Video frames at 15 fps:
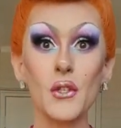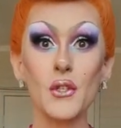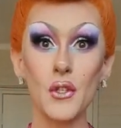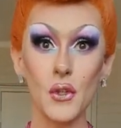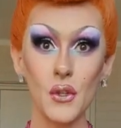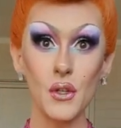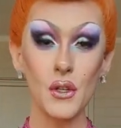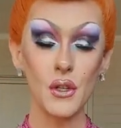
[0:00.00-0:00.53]

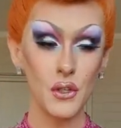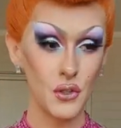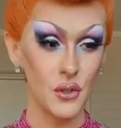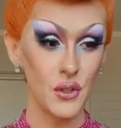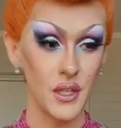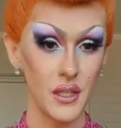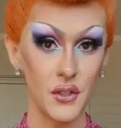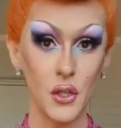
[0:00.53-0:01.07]
to
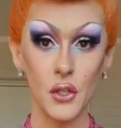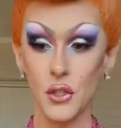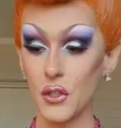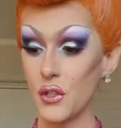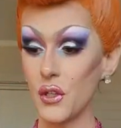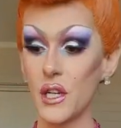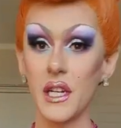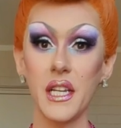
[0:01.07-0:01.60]
do this, you
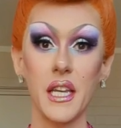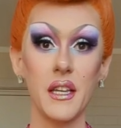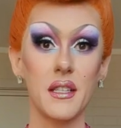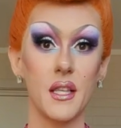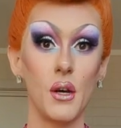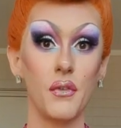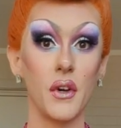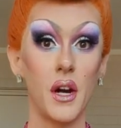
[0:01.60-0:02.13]
do need to get
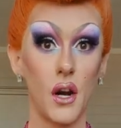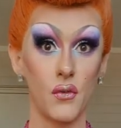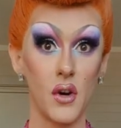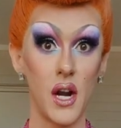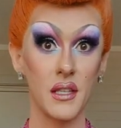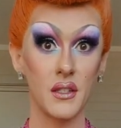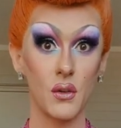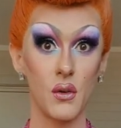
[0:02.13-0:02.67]
yourself a
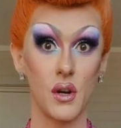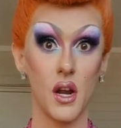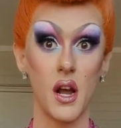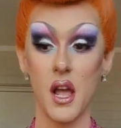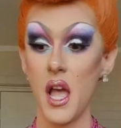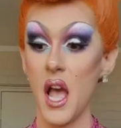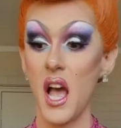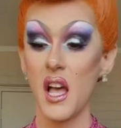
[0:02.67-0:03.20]
rice cooker.
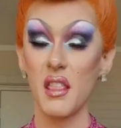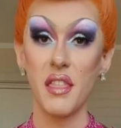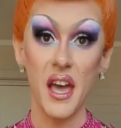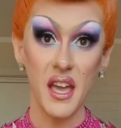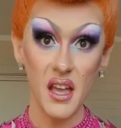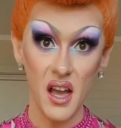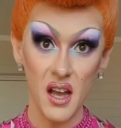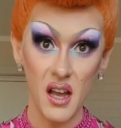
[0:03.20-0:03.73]

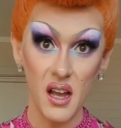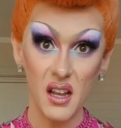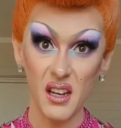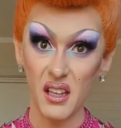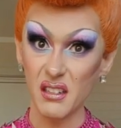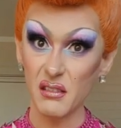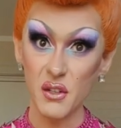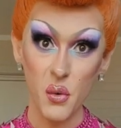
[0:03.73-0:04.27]
They are
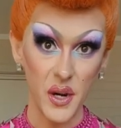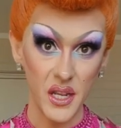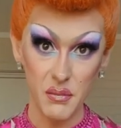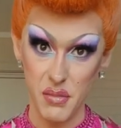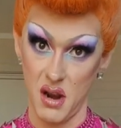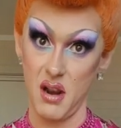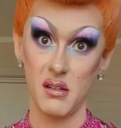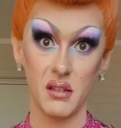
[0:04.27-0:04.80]
like 20
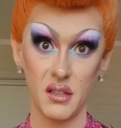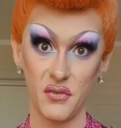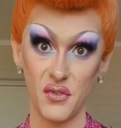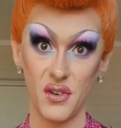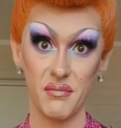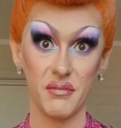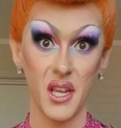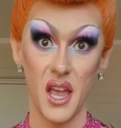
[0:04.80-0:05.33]
bucks
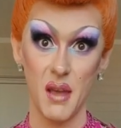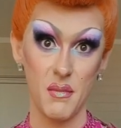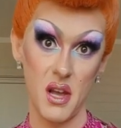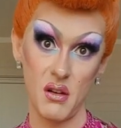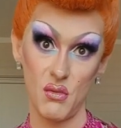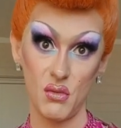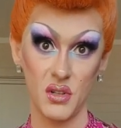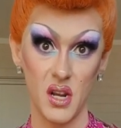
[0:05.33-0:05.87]
from
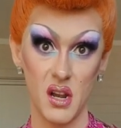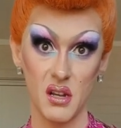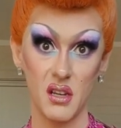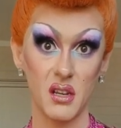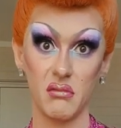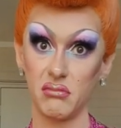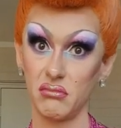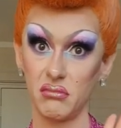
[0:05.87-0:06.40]
Kmart or
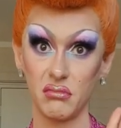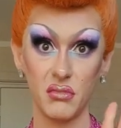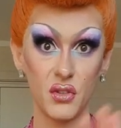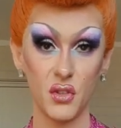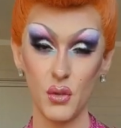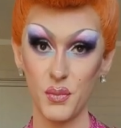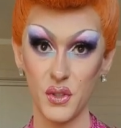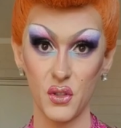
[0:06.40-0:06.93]
Target.
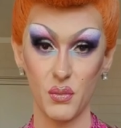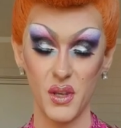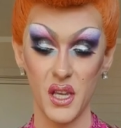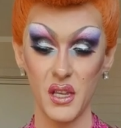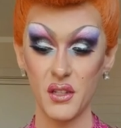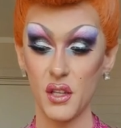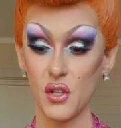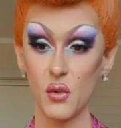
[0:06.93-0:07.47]
Super, super
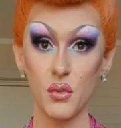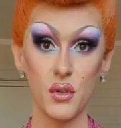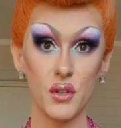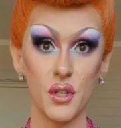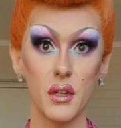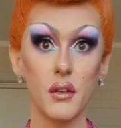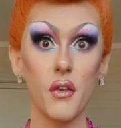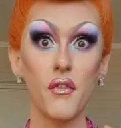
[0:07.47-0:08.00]
easy. You'll use
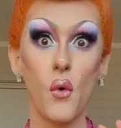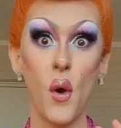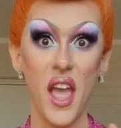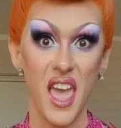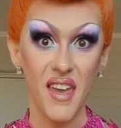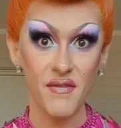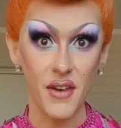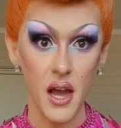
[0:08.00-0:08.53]
it
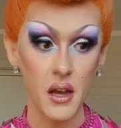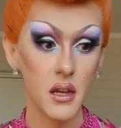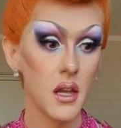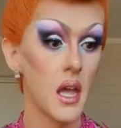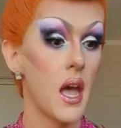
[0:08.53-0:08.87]
forever.